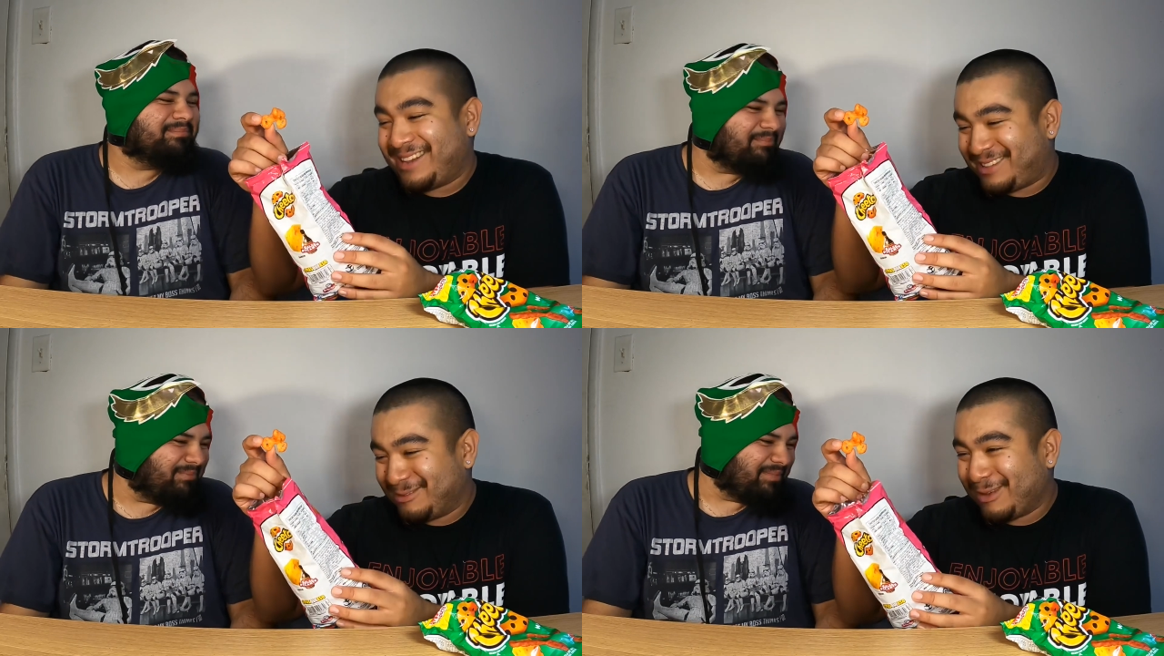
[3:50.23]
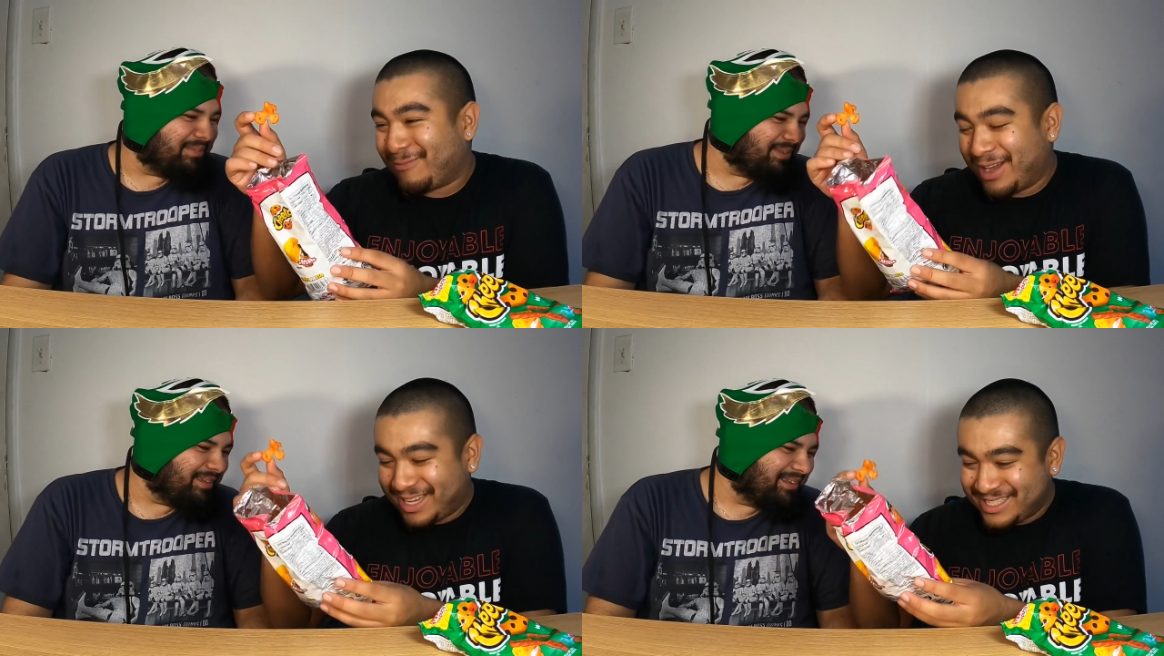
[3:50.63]
Speaker 1: What the
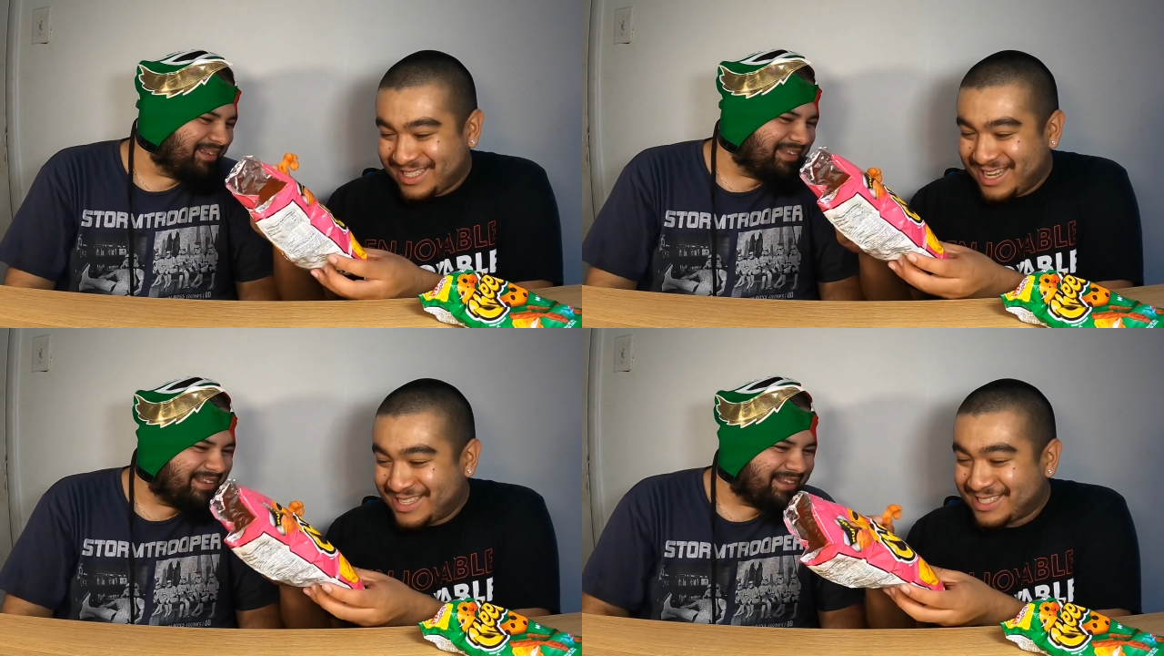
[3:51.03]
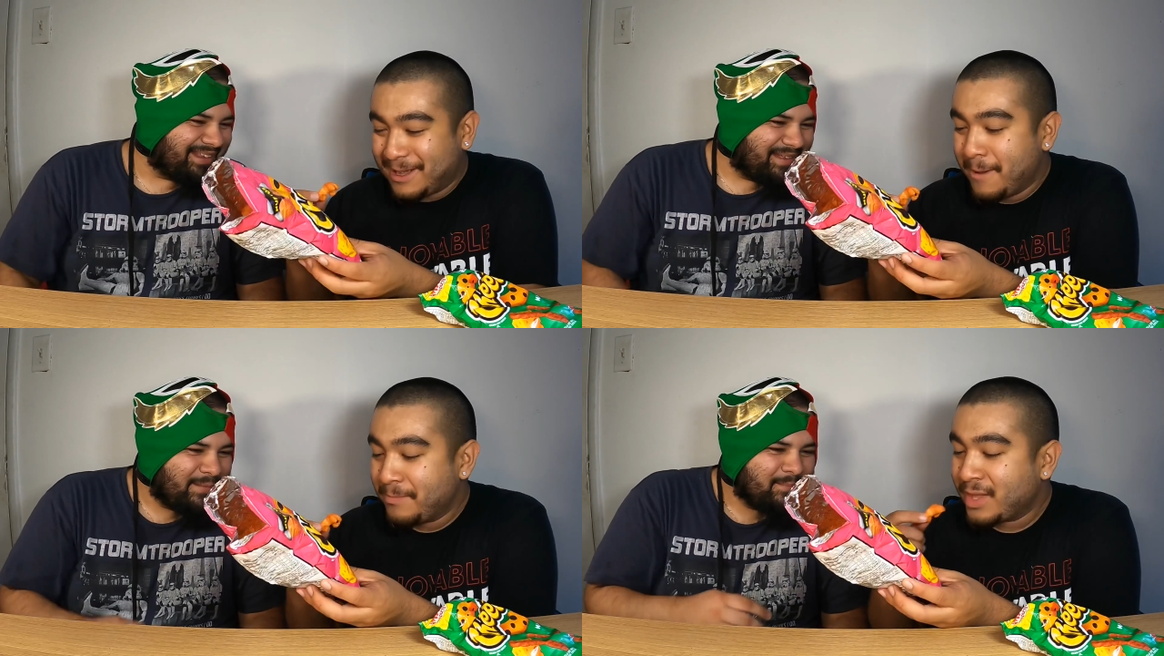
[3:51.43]
fuck is this?
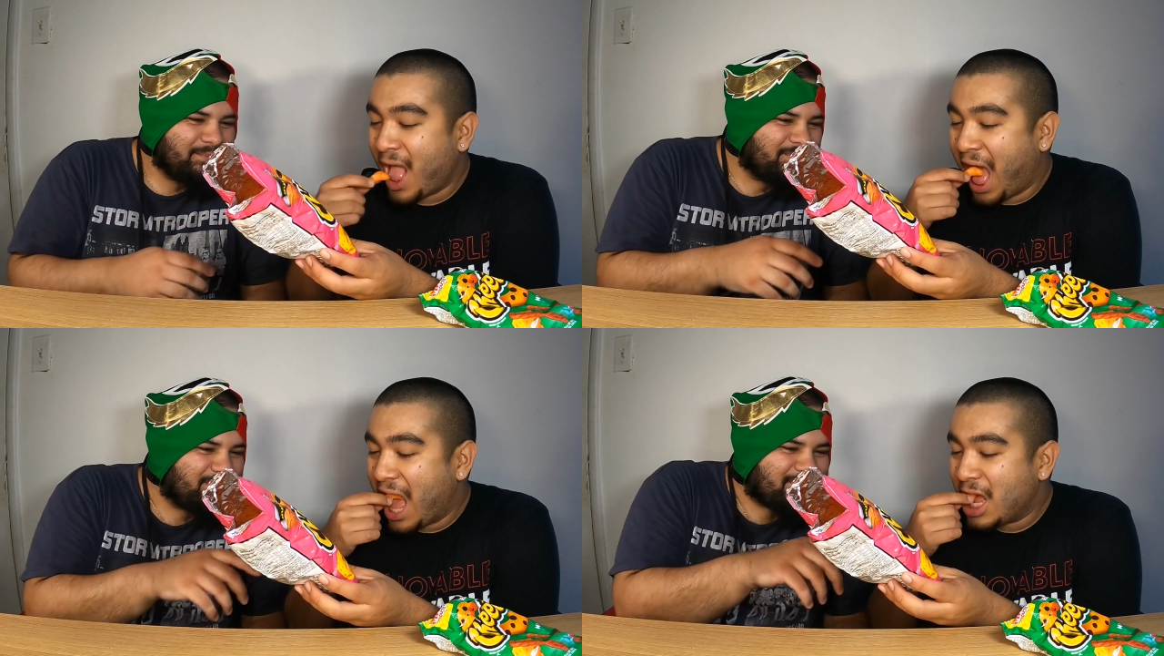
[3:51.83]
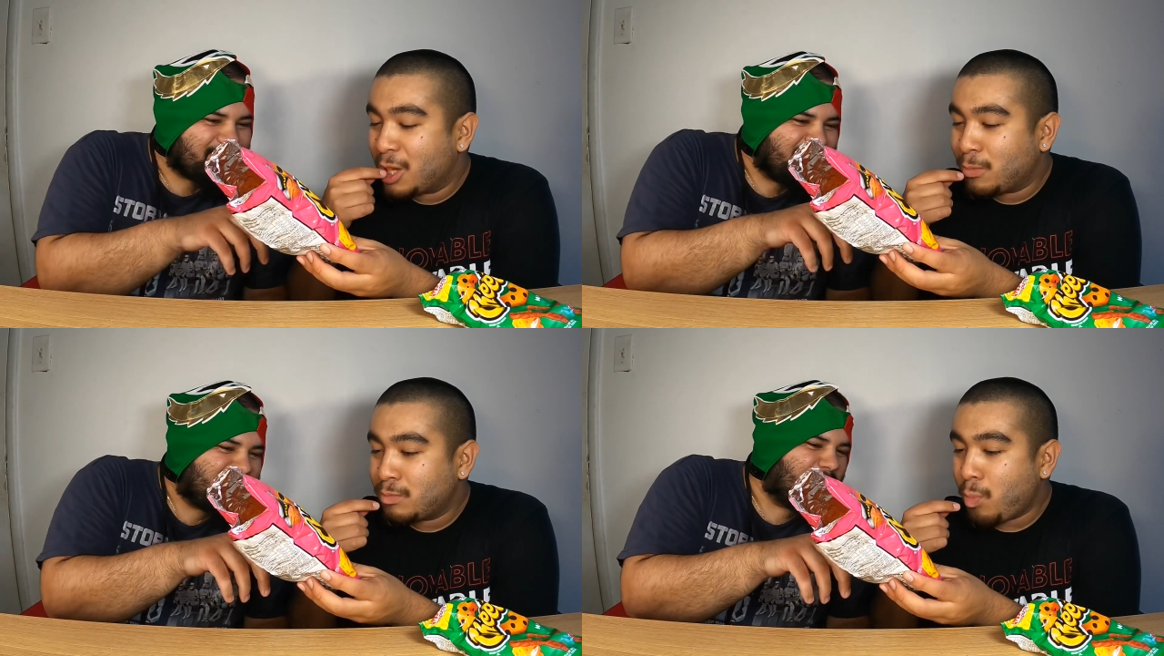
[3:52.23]
It's a